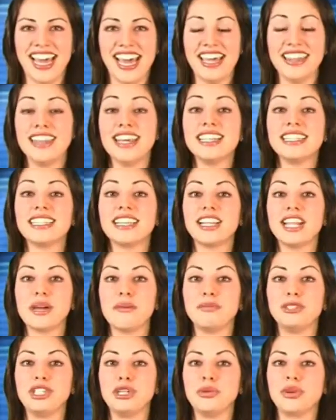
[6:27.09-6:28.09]
In this
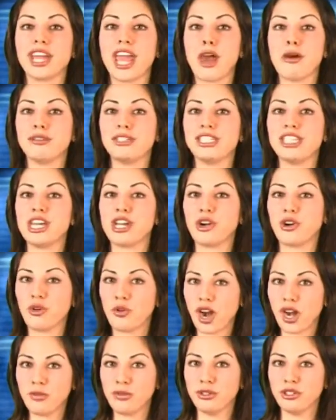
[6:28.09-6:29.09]
clip, she recounts the
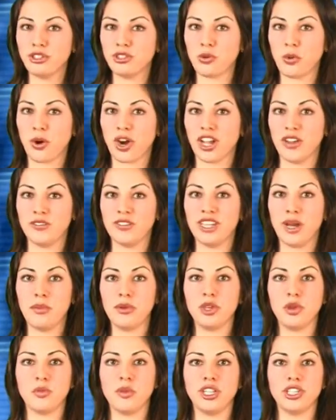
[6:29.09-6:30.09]
incredible story of
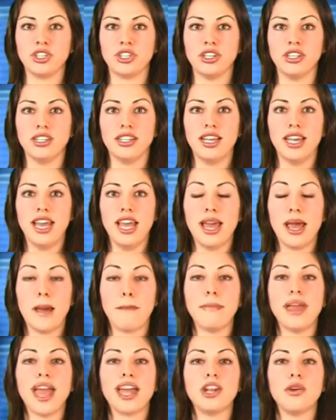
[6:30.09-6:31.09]
W. Mitchell, a
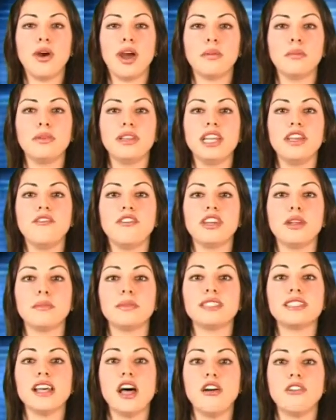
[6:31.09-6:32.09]
man who had belief in
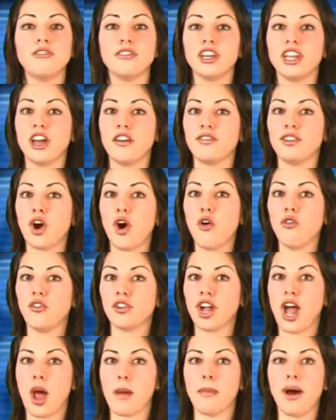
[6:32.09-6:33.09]
himself enough to
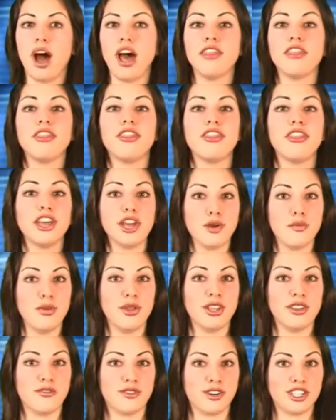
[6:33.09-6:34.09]
overcome
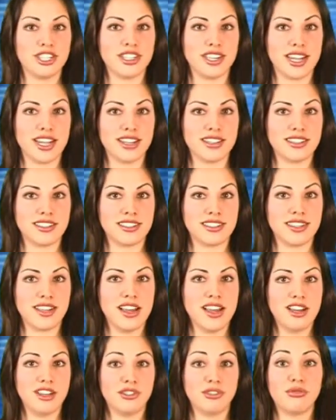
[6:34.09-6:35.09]
unthinkable adversities.
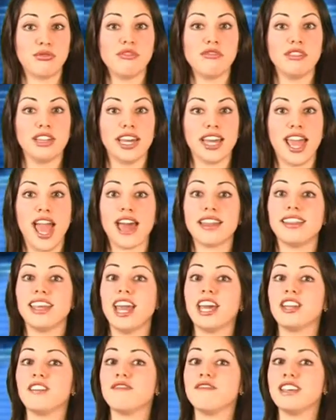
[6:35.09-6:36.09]
Truly, at the
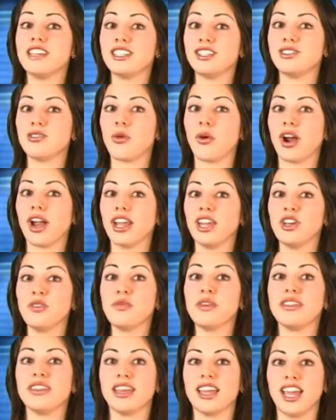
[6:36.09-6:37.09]
end of this story, you'll
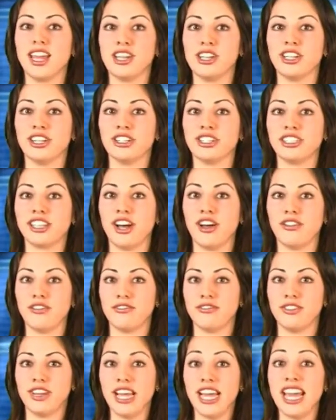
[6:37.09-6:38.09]
be thinking to
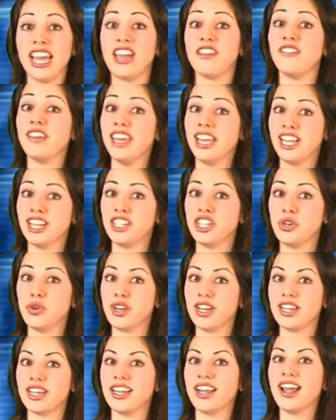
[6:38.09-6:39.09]
yourself, if he could do
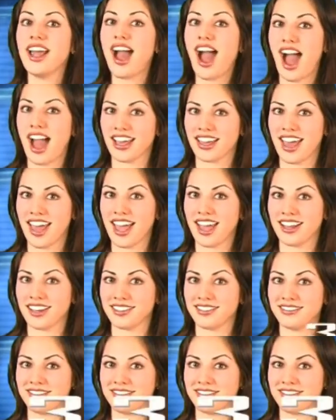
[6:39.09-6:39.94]
it, I can.